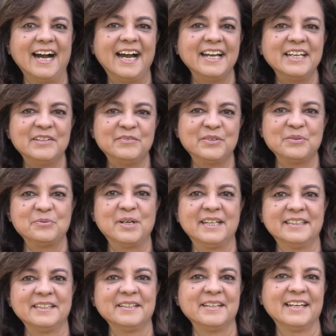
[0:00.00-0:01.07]
Hi
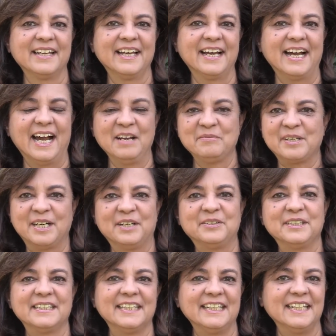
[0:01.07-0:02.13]
everyone. I'm
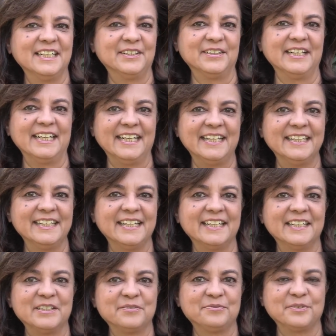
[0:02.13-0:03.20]
currently here in
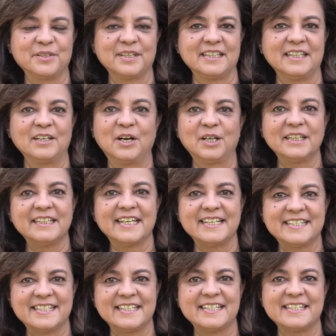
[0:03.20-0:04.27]
India for the
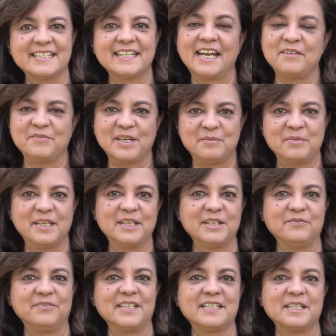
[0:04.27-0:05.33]
holiday season. I've come here
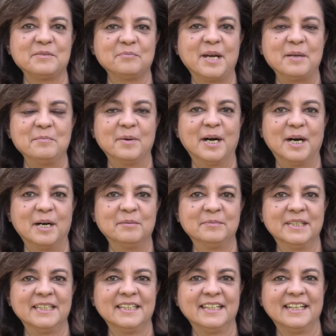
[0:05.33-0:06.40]
to visit my
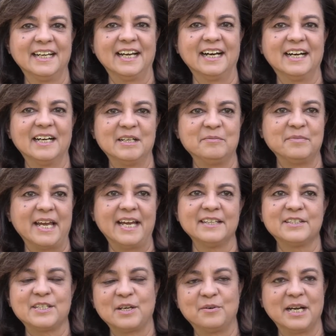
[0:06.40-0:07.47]
mom. Um,
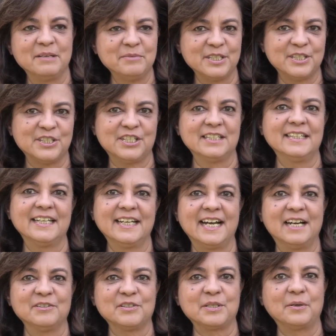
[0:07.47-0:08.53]
and so I'm just chilling
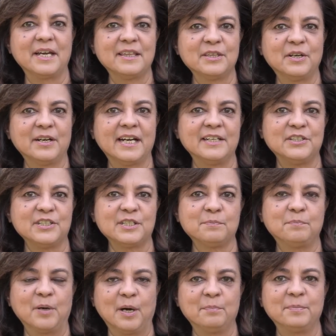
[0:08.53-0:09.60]
out. So I thought I'd
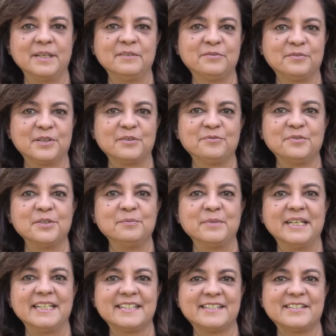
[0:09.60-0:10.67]
just pop in for a few
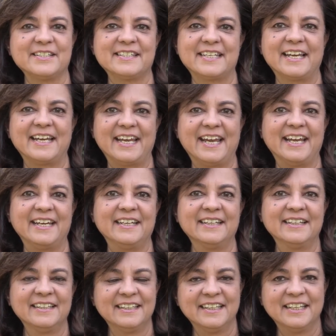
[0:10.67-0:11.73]
minutes to say hey.